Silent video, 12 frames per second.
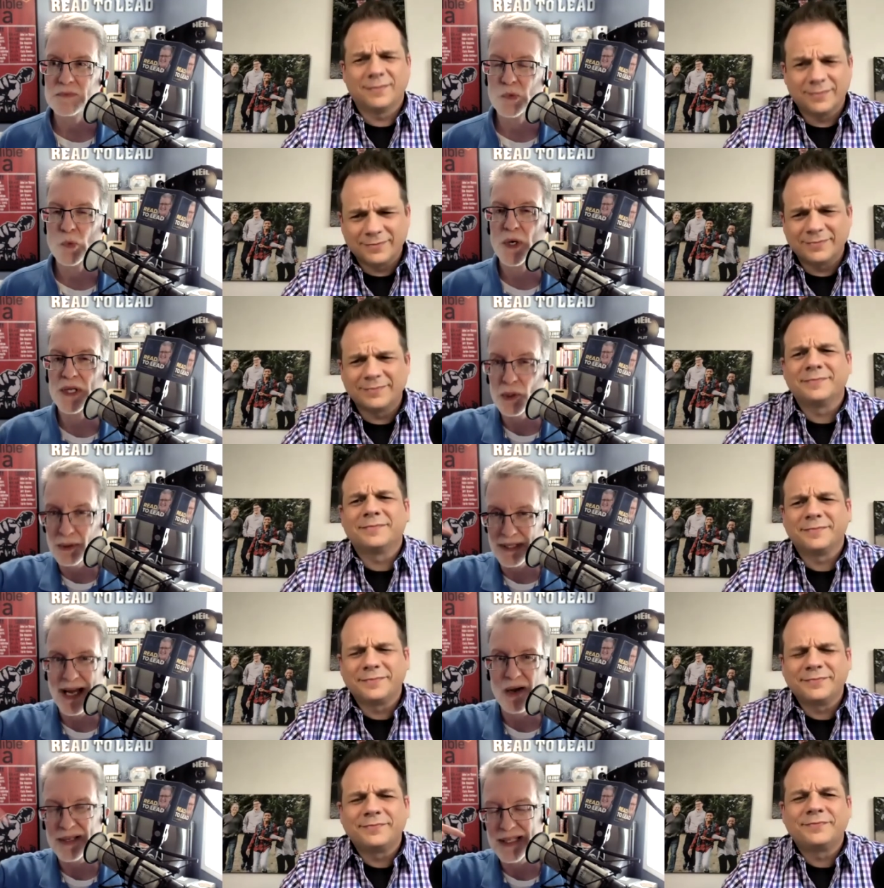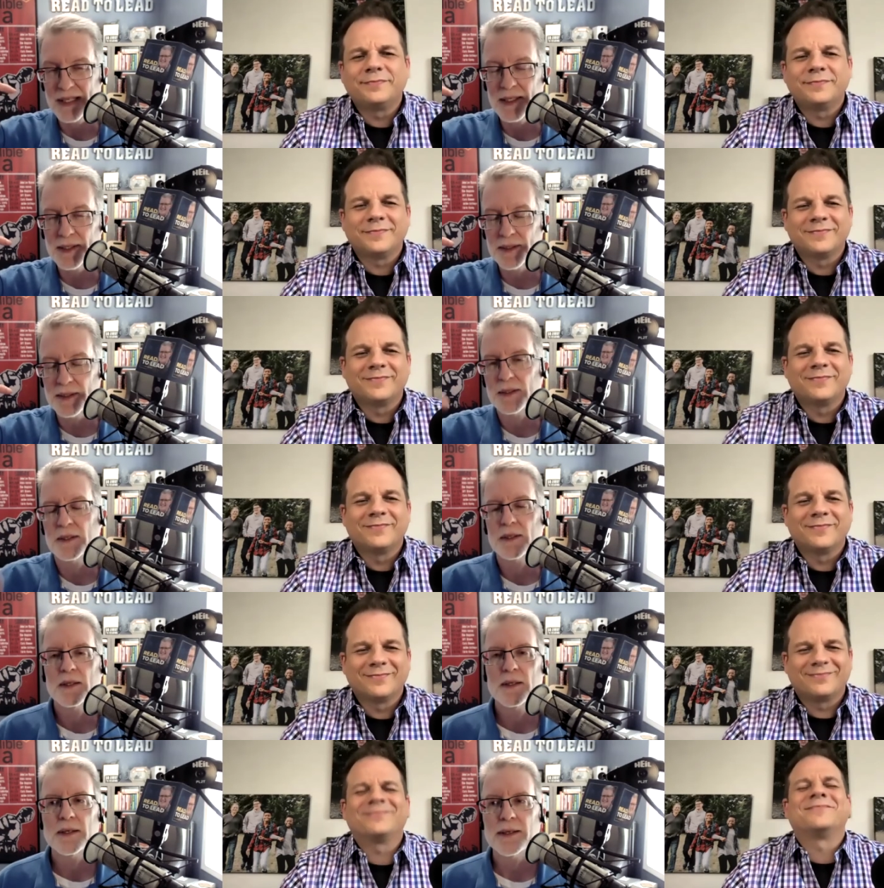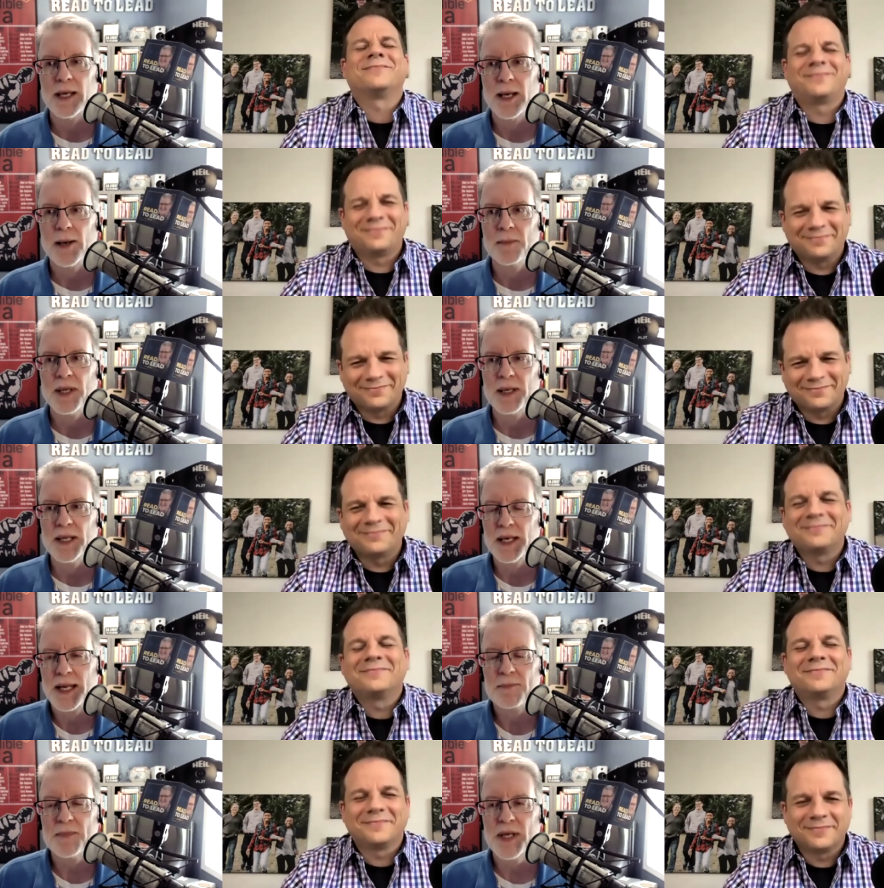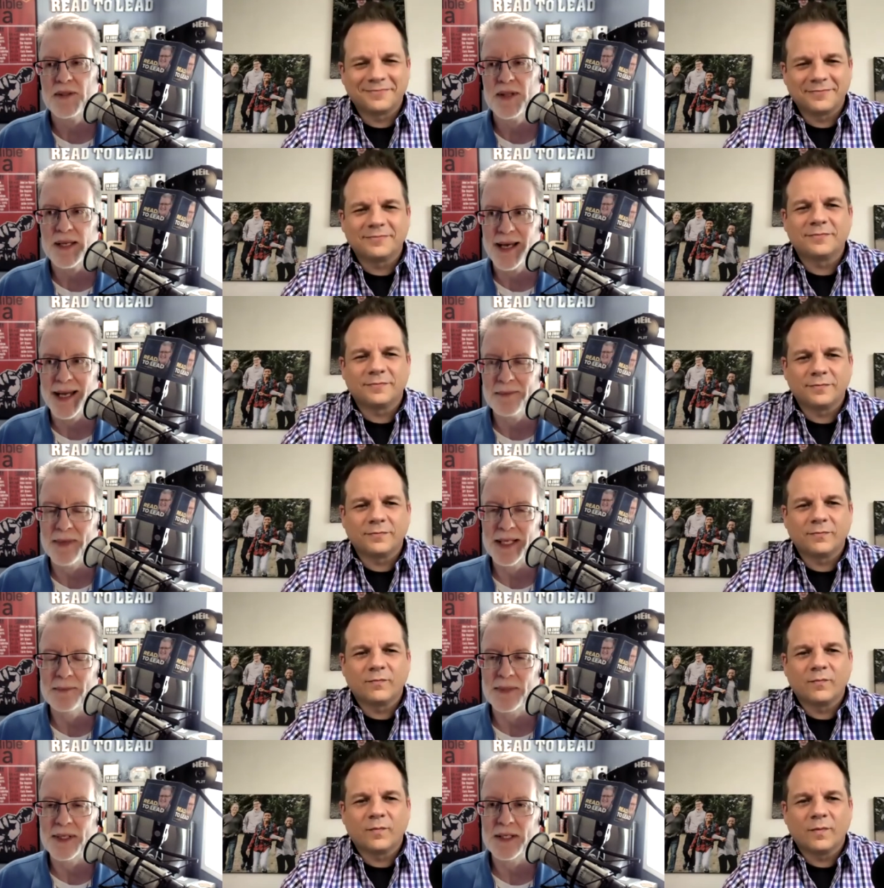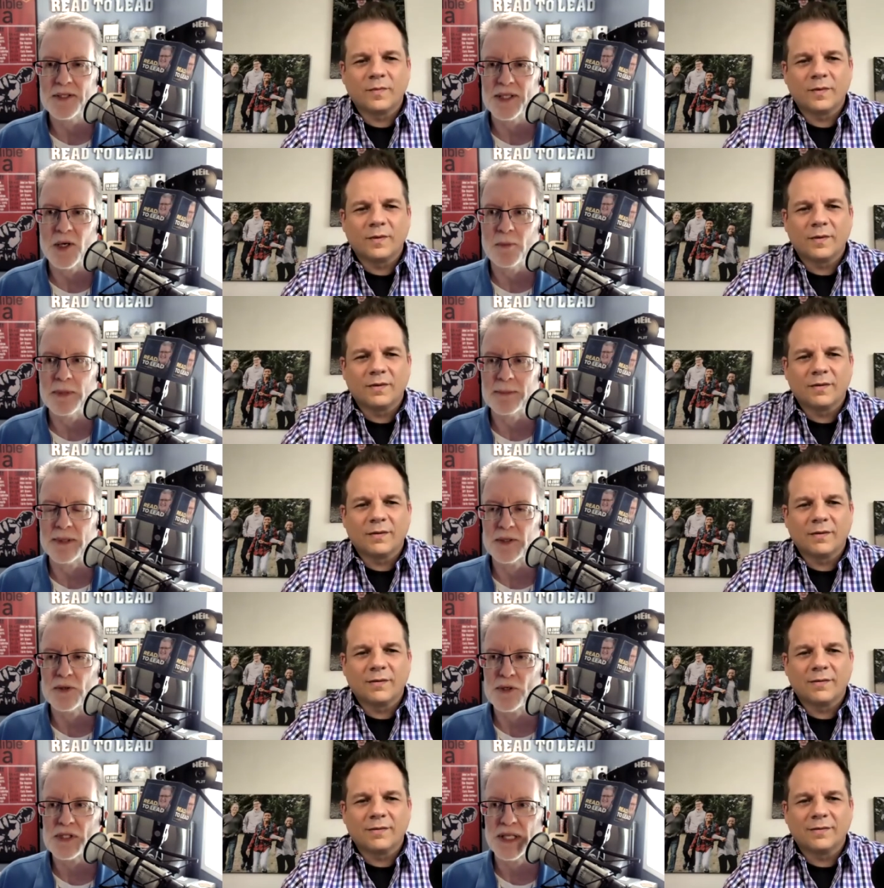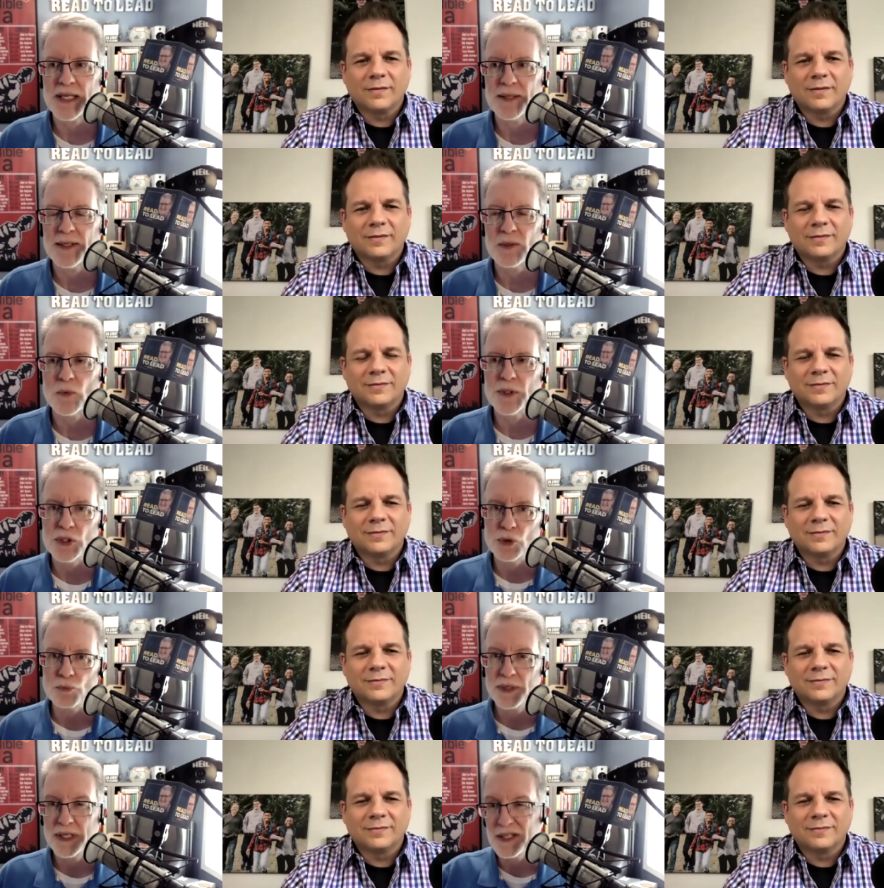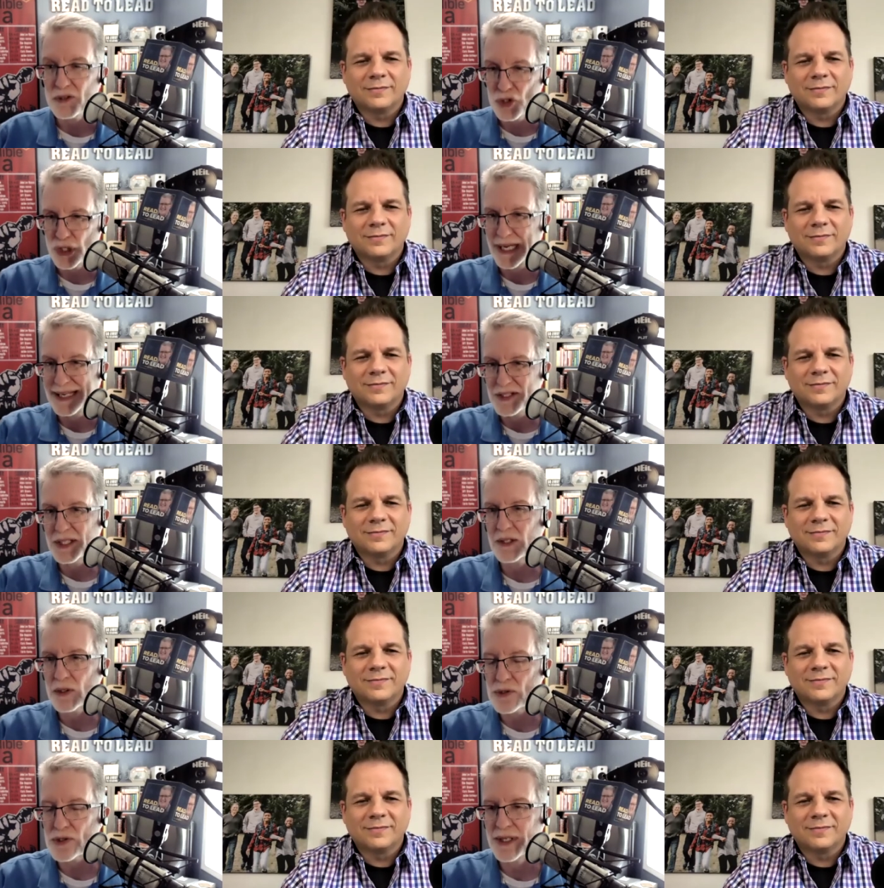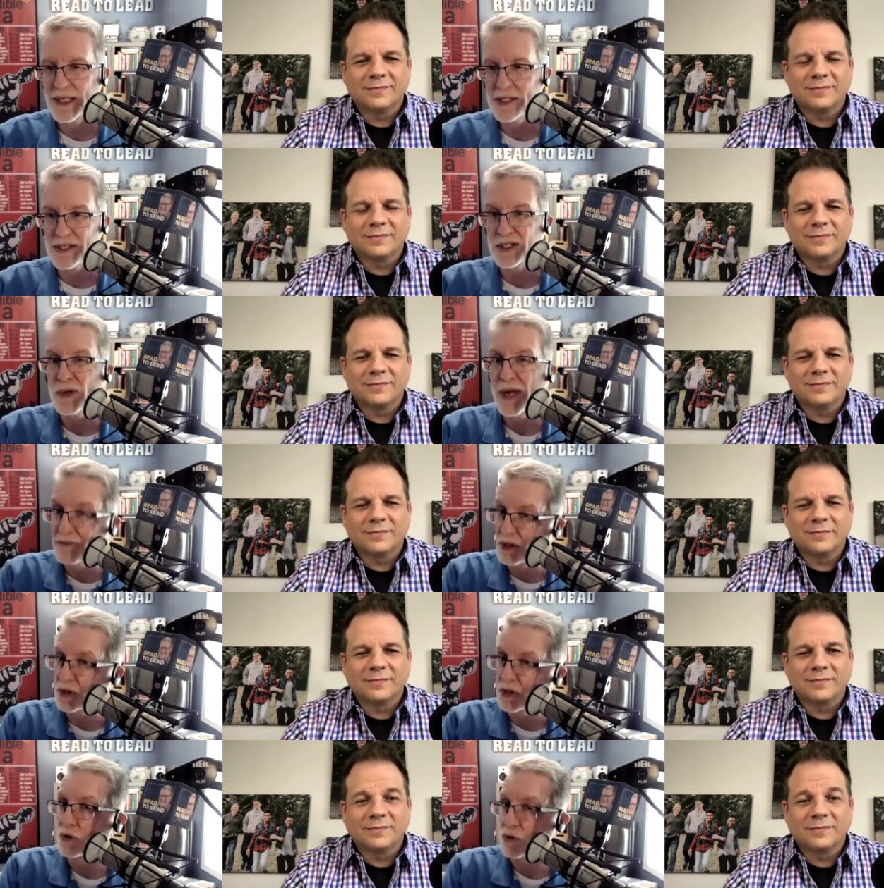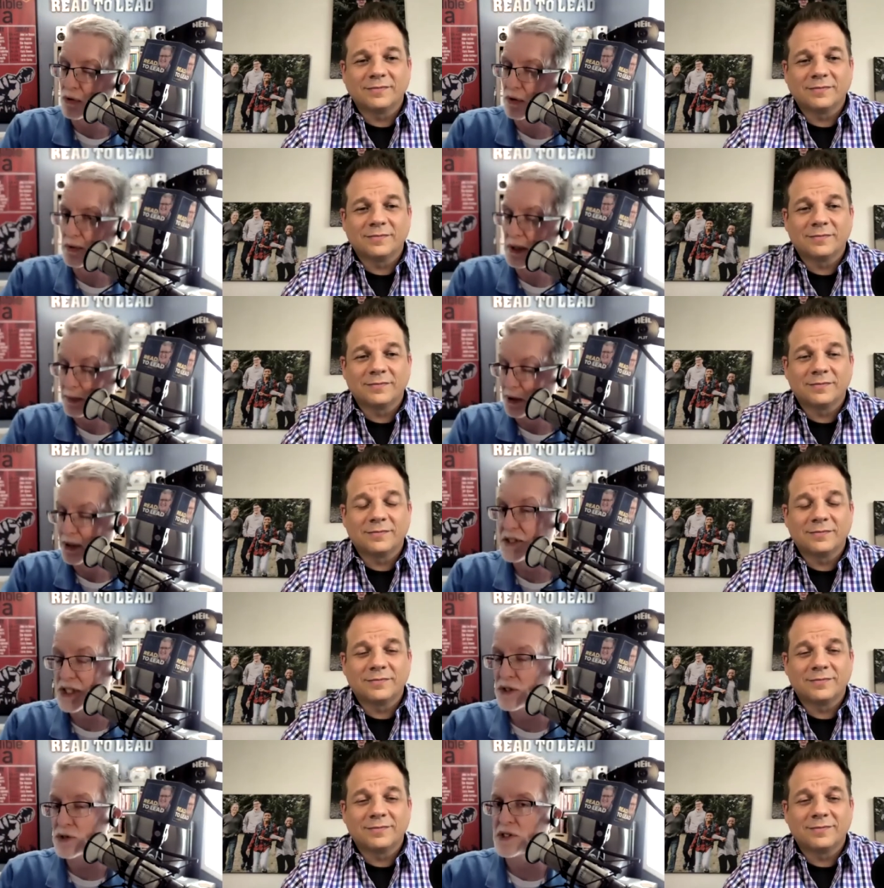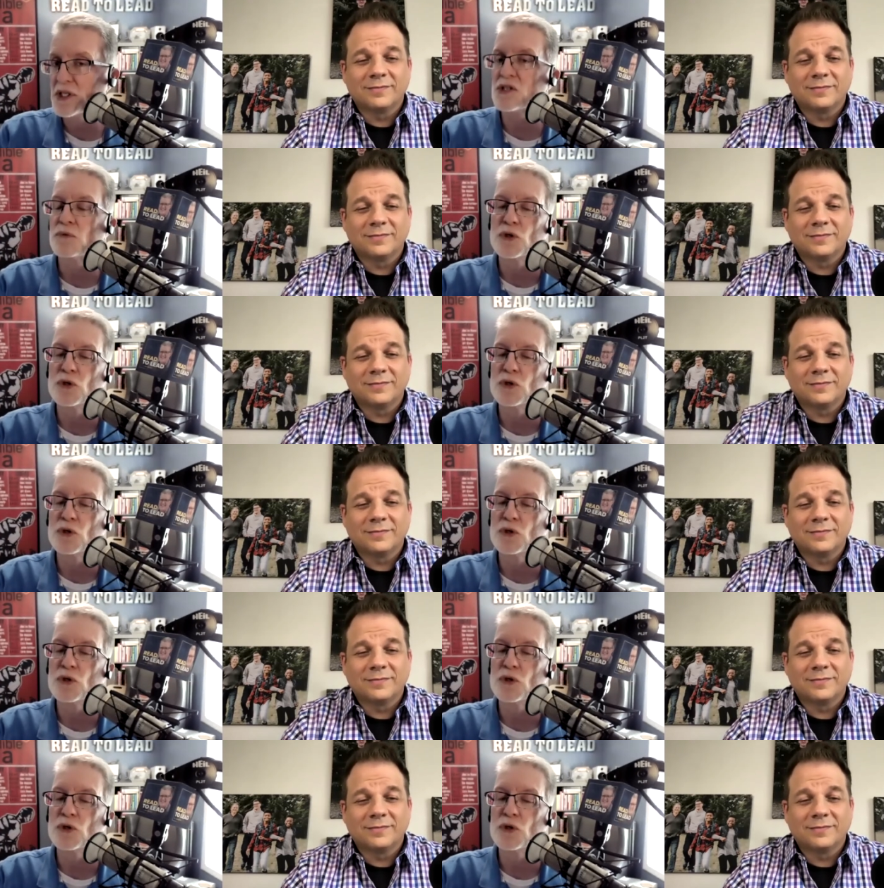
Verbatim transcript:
Speaker 1: what you allow in, um, and and I'm, I think God made me to help people understand that when you begin changing those things, that you have the control, the ability to change those things, and when